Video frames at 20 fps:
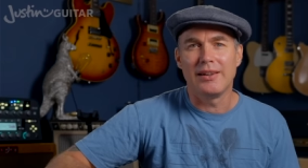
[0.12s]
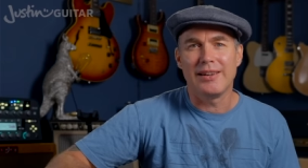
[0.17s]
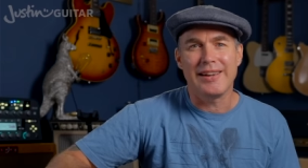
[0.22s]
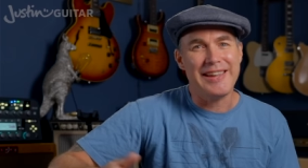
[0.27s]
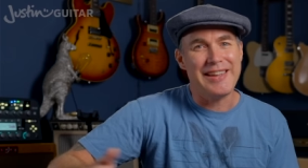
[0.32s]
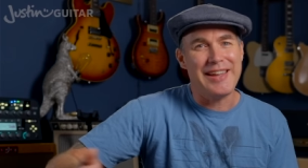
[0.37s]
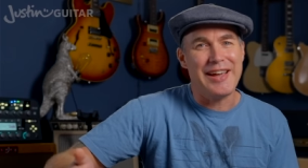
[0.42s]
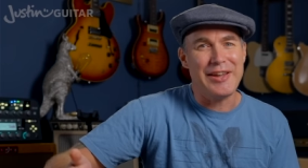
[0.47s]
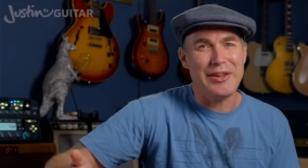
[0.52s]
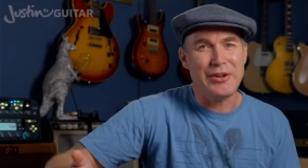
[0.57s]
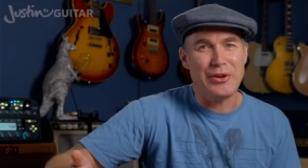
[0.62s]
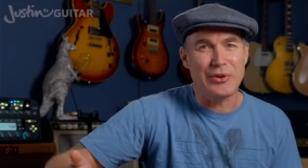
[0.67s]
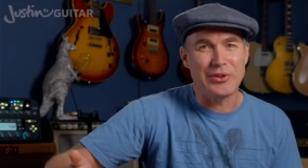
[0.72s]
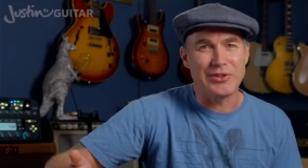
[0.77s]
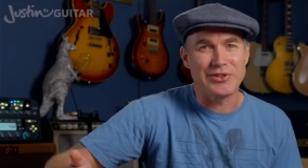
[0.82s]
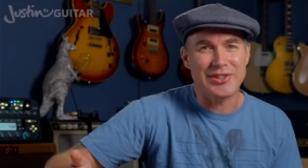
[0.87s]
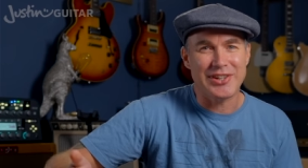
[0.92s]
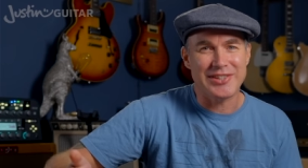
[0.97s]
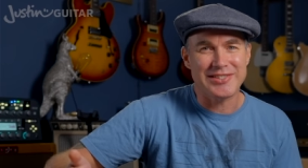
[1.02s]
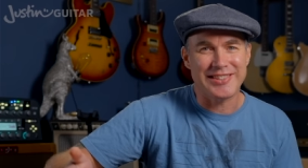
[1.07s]
Hey, how you doing?
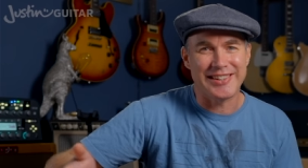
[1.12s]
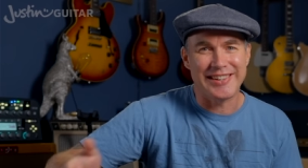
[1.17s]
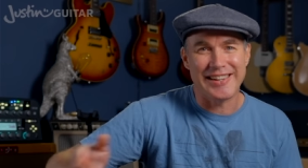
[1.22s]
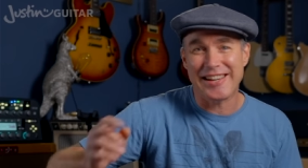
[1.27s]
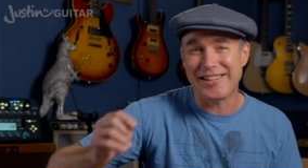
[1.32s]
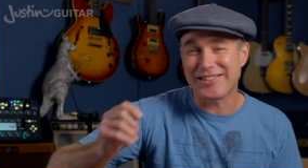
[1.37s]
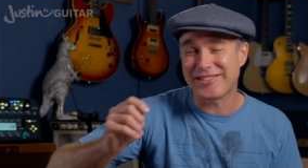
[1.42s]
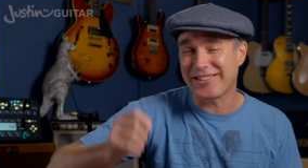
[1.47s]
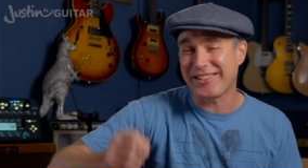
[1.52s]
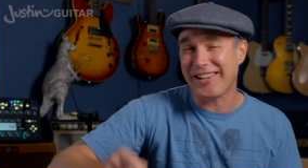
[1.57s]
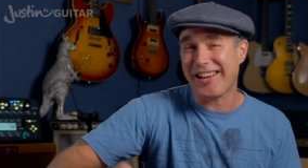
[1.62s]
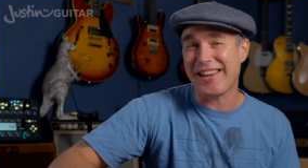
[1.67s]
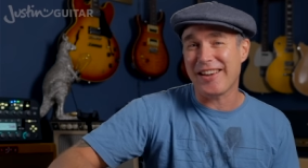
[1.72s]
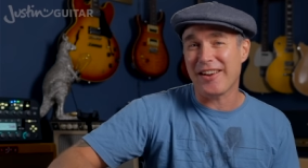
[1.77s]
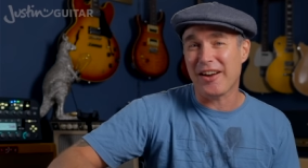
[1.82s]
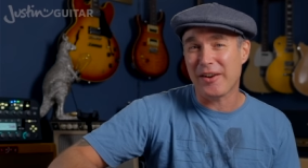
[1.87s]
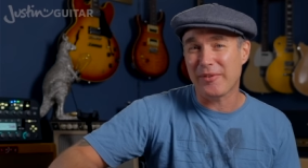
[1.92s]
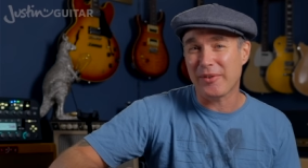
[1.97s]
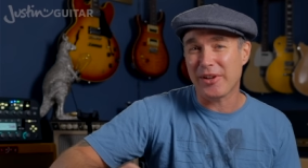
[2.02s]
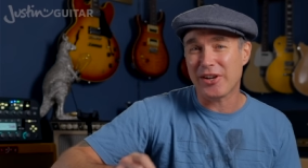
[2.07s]
Justin here. Today,
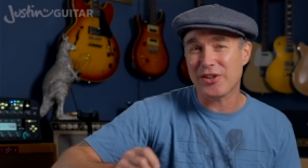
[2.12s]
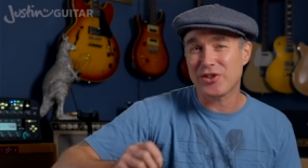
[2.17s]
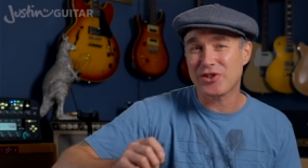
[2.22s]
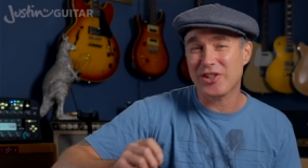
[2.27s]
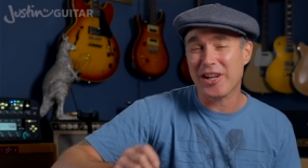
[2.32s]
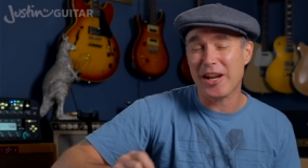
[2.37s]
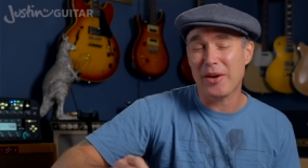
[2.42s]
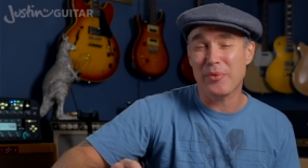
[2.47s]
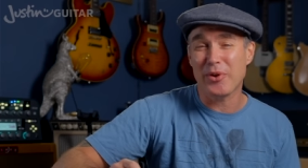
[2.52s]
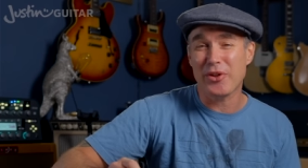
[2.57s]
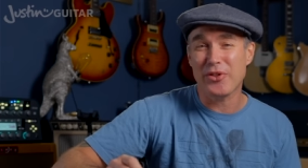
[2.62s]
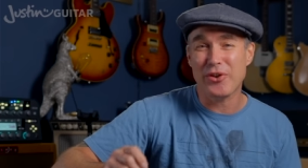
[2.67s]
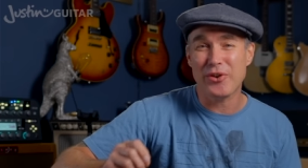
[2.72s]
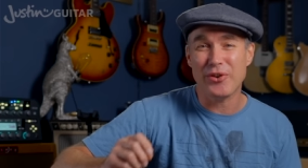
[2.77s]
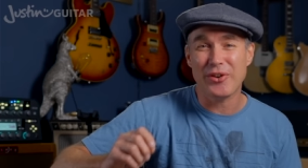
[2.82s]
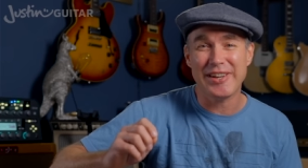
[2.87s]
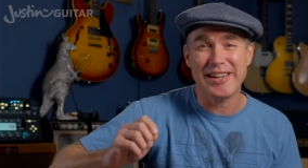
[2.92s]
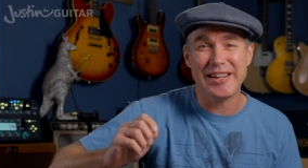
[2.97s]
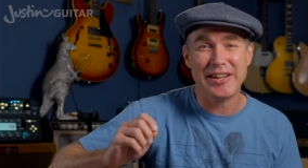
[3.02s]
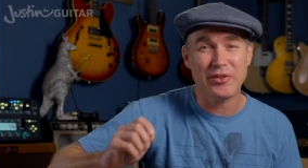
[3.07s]
I'm going to share with you
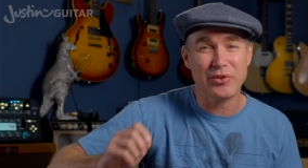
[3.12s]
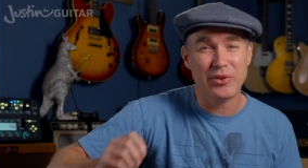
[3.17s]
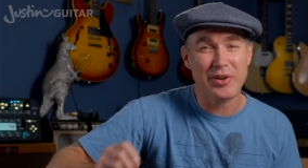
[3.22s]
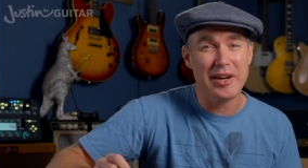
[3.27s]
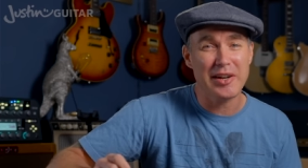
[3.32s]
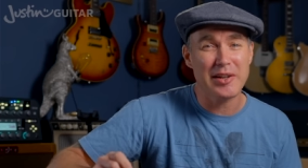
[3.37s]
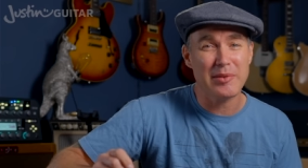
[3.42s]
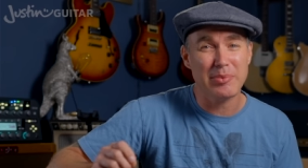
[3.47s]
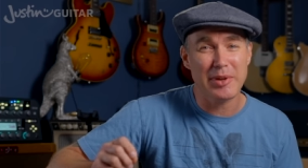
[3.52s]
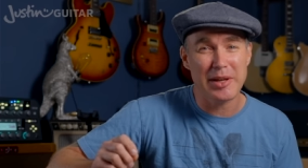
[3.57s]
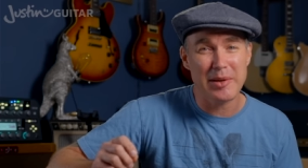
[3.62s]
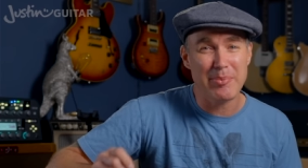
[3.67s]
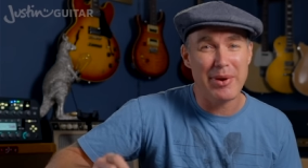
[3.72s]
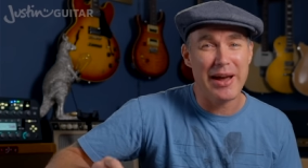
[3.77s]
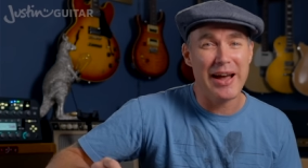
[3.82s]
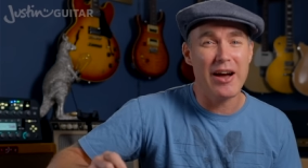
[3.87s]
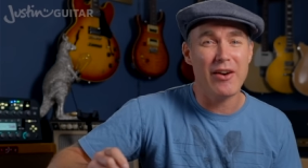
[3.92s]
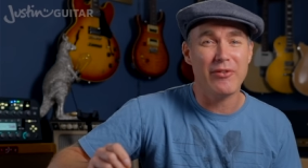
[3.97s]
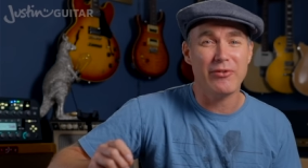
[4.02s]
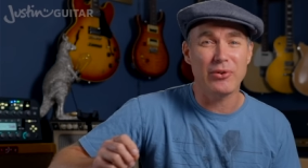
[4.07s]
an incredibly
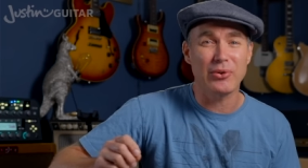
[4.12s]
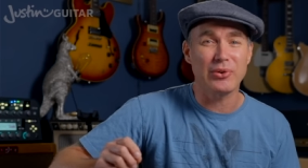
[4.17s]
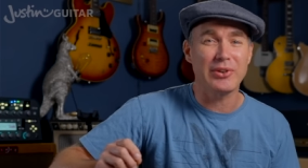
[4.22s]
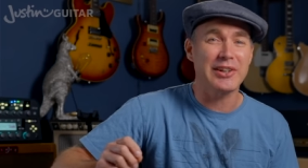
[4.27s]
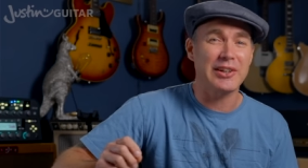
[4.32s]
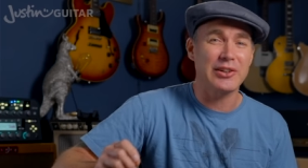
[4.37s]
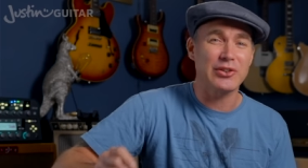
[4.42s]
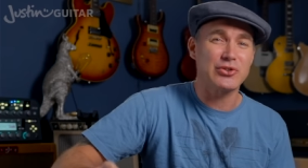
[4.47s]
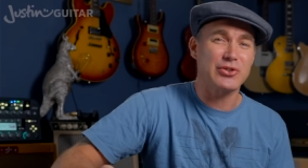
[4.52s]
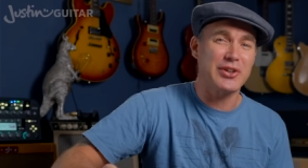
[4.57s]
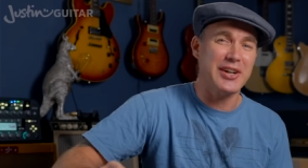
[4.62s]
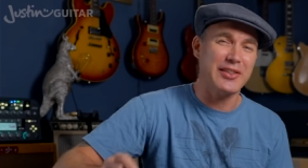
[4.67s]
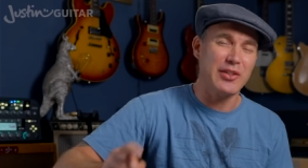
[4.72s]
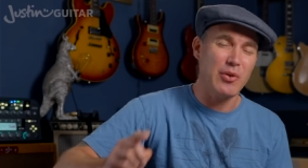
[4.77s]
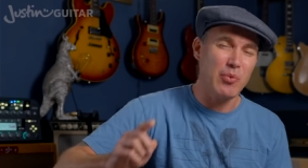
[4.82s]
powerful little trick.